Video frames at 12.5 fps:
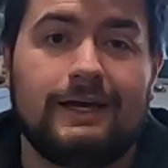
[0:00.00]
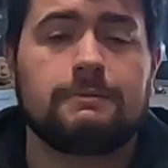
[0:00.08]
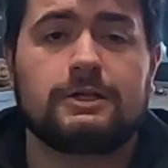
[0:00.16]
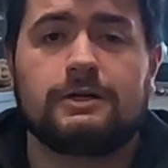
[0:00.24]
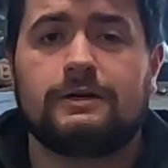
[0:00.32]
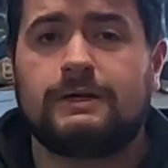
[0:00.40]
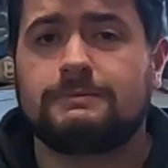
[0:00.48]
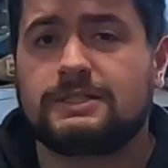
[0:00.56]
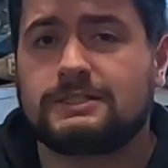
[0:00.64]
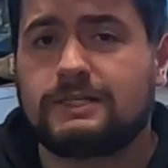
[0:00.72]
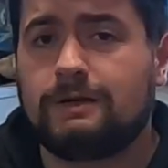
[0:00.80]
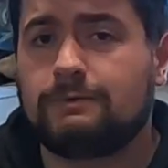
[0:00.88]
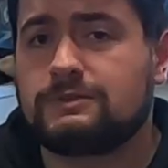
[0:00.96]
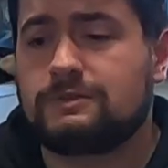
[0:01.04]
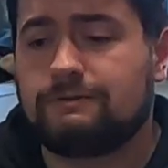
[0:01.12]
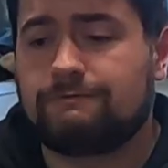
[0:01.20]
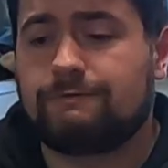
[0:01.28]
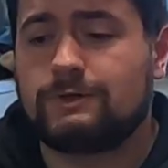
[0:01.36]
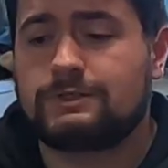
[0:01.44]
The McLaren M6A was
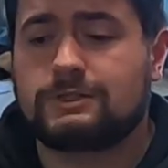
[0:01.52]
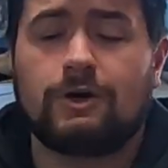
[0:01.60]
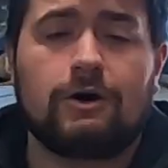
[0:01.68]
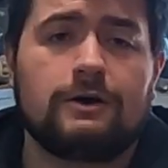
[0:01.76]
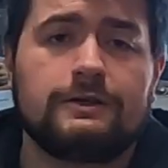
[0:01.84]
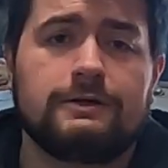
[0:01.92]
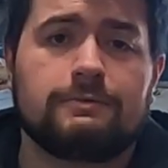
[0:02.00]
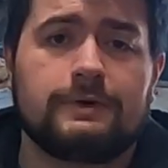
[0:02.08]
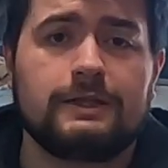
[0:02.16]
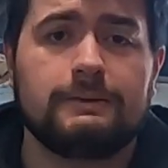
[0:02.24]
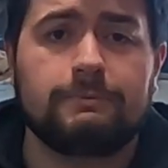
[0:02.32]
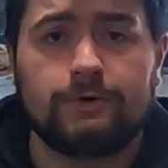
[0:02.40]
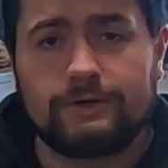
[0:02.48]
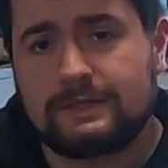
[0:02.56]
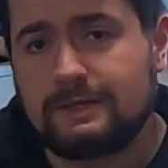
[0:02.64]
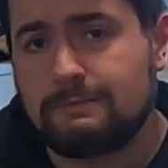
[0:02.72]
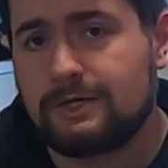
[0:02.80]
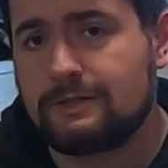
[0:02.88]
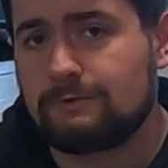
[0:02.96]
the first car that really put
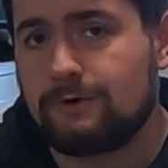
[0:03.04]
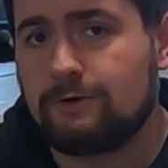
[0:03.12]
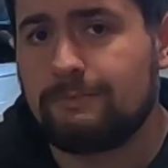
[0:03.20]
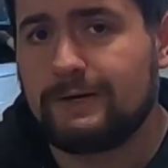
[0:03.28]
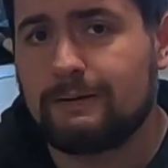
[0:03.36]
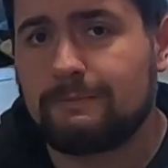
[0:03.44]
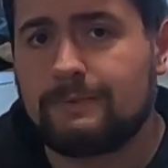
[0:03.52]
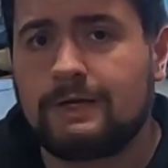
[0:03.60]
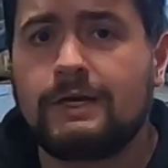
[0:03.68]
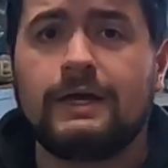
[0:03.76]
them on the roadmap,